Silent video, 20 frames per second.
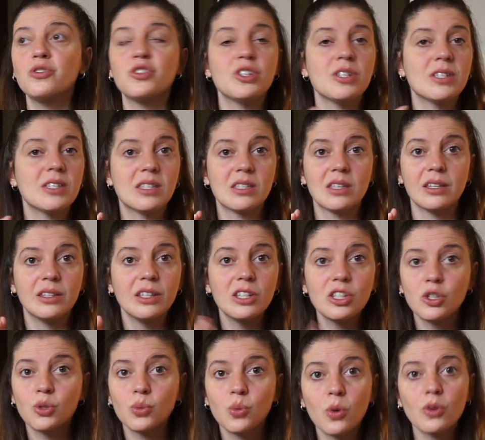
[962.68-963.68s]
his
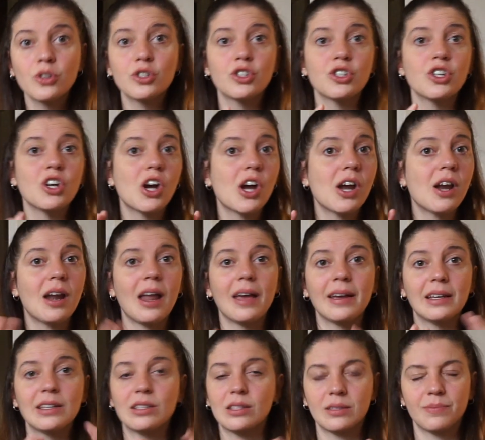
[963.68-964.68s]
dishwasher, like
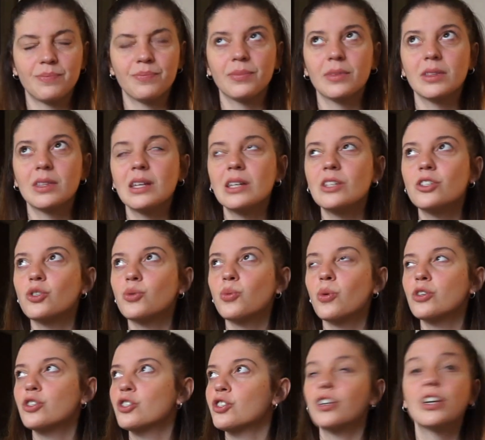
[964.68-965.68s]
his
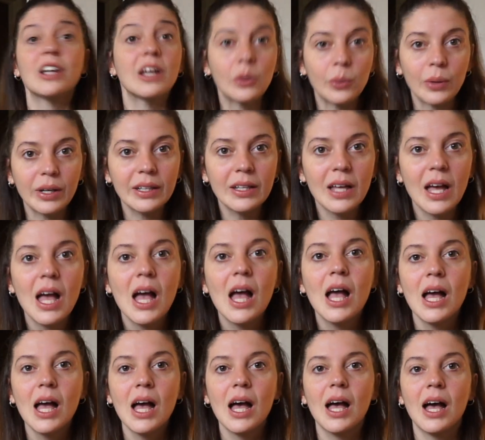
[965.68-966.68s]
dishwasher liquid.
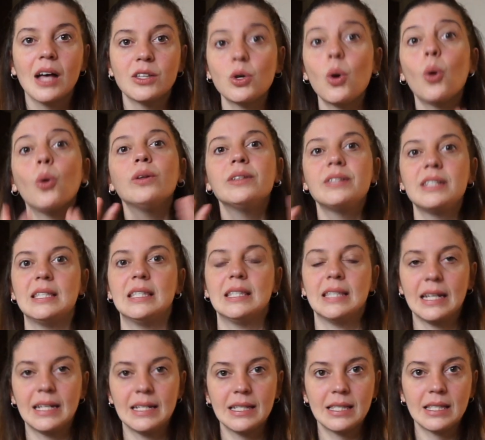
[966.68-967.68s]
So all these
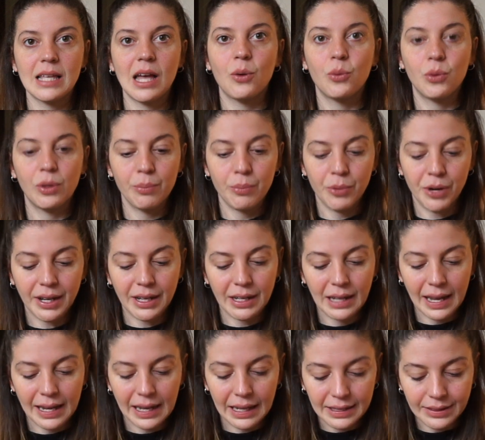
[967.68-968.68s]
things I will bring
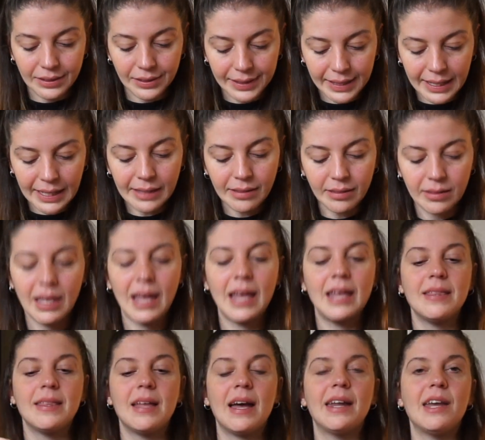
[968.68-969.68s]
like a little kit.
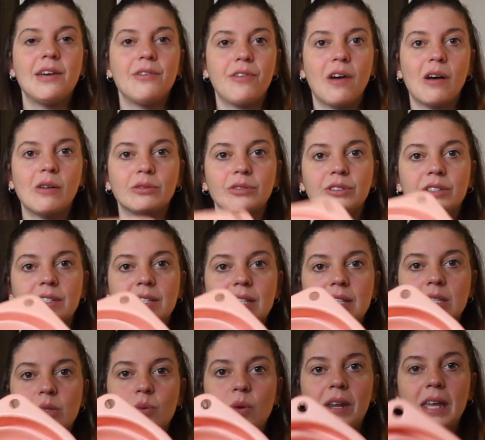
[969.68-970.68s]
And then I found
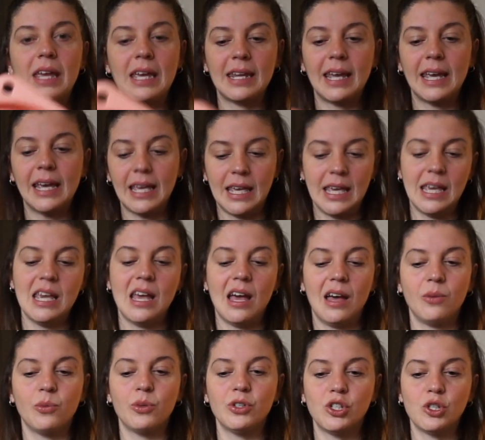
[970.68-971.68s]
this one in IKEA,
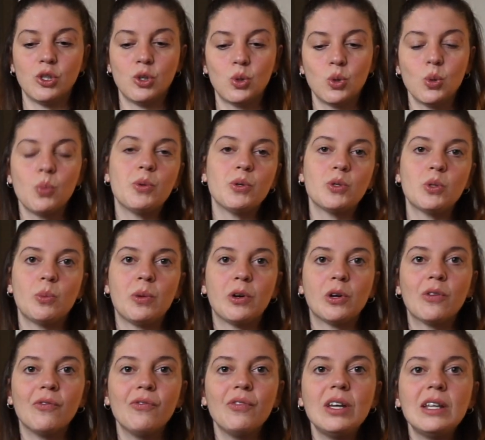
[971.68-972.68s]
which is super
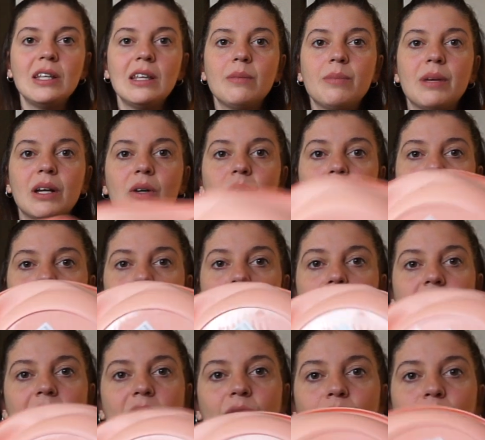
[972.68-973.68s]
convenient because you
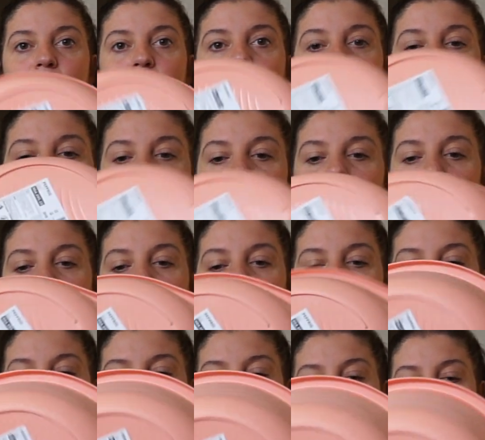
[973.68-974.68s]
can fold it
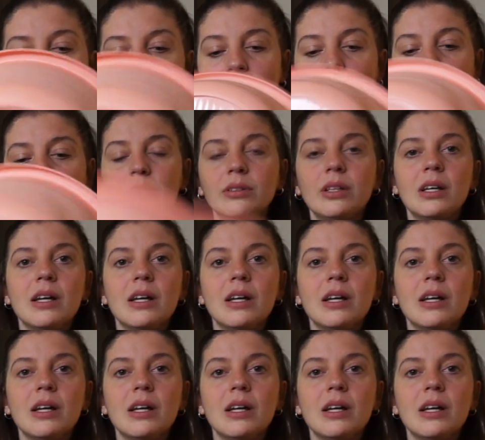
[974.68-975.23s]
up and down,